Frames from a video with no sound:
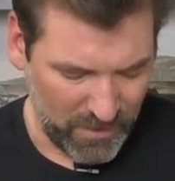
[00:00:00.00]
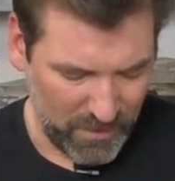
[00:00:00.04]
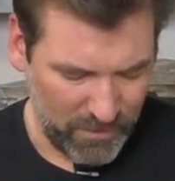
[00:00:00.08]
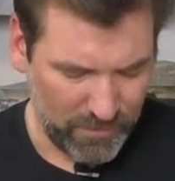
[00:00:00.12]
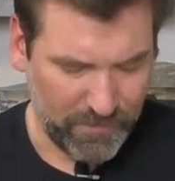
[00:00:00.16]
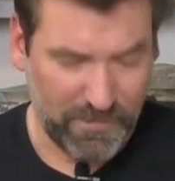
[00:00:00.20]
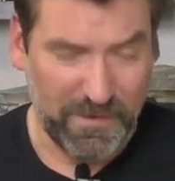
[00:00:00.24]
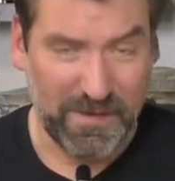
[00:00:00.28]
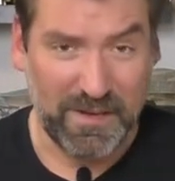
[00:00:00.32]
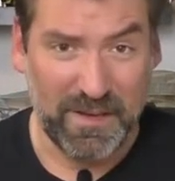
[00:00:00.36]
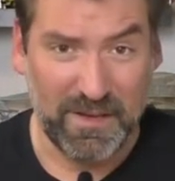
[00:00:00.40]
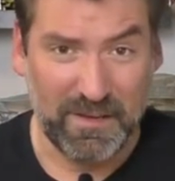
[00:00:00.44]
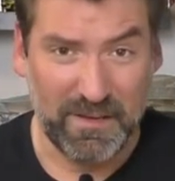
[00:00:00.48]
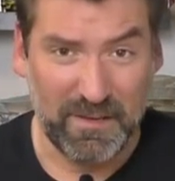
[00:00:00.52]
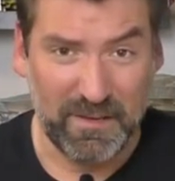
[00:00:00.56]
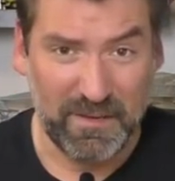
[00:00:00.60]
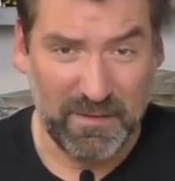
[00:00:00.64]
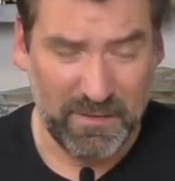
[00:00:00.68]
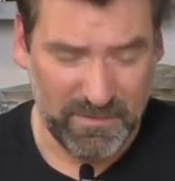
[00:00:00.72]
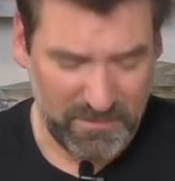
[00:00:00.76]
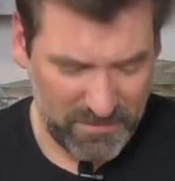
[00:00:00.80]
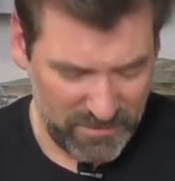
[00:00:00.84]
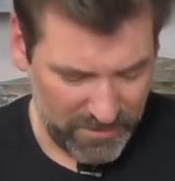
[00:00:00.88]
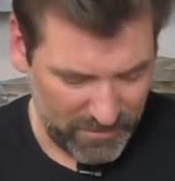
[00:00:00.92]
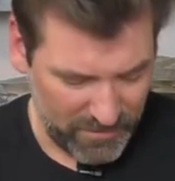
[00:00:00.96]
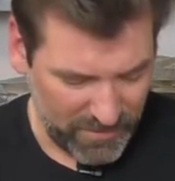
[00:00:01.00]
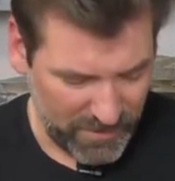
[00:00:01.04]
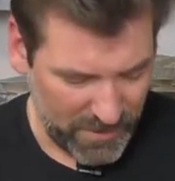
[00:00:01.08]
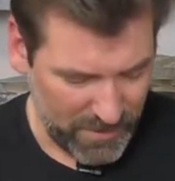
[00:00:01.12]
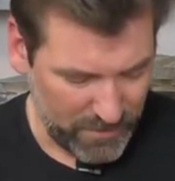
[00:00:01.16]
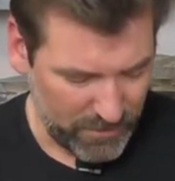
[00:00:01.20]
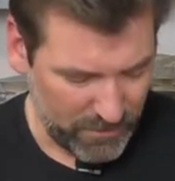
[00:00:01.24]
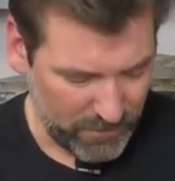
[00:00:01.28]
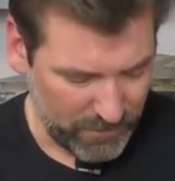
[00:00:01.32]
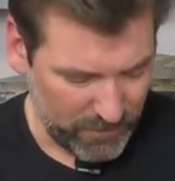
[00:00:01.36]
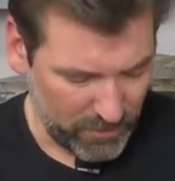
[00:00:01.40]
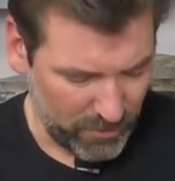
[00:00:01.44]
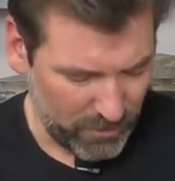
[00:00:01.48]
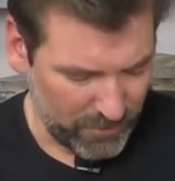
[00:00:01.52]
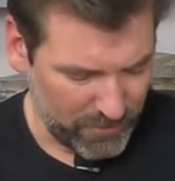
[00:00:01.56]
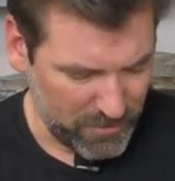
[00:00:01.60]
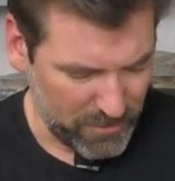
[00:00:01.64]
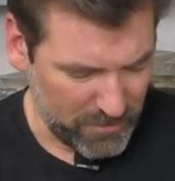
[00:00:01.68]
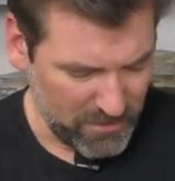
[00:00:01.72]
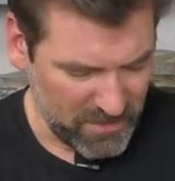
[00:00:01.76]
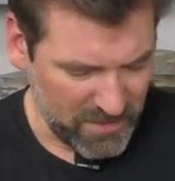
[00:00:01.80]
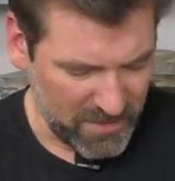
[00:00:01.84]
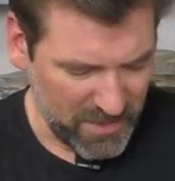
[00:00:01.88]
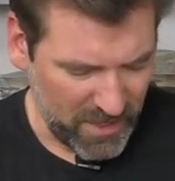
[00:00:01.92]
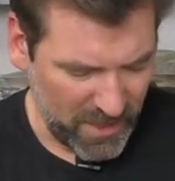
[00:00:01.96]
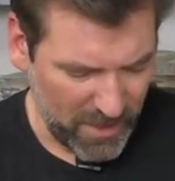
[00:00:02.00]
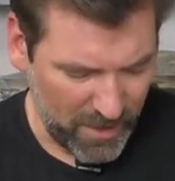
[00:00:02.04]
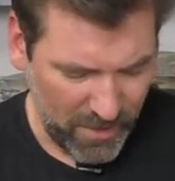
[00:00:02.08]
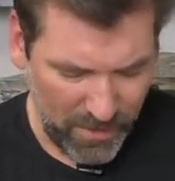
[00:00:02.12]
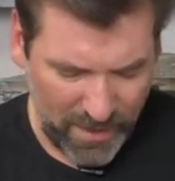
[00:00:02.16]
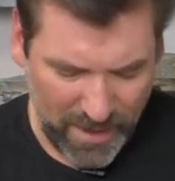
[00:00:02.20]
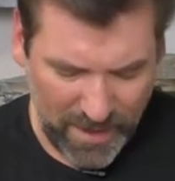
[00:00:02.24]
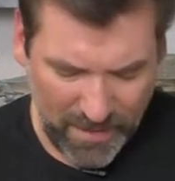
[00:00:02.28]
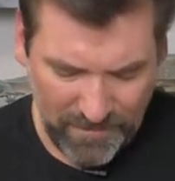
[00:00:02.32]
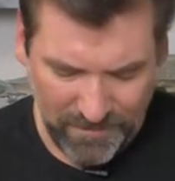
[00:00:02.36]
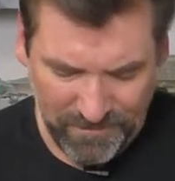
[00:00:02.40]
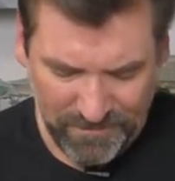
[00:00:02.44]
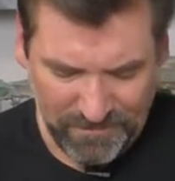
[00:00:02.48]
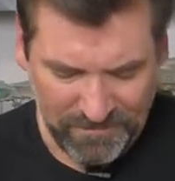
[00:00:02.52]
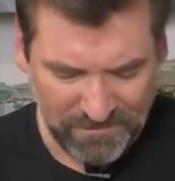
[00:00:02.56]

Feel like some kind of Call of Duty guy there.